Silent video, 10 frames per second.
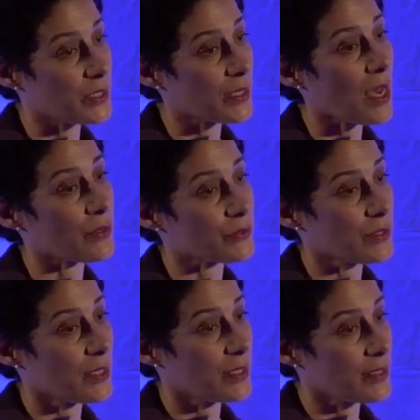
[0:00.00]
bring out
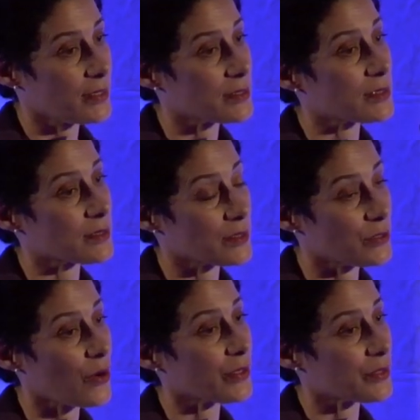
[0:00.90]
his
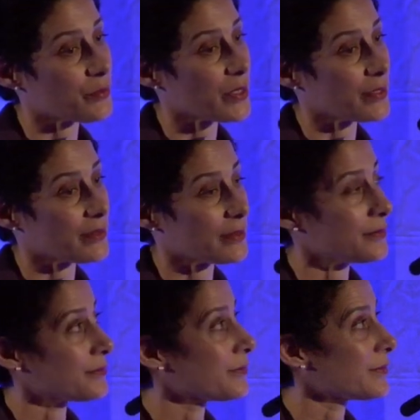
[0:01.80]
younger brother.
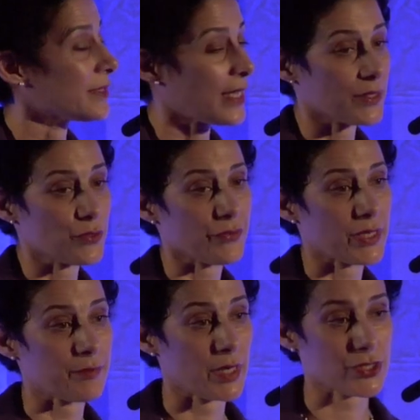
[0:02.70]
Thank you
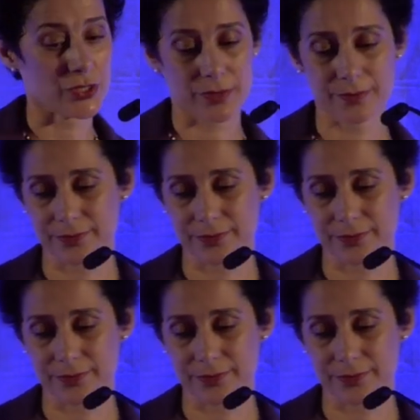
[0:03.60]
very much.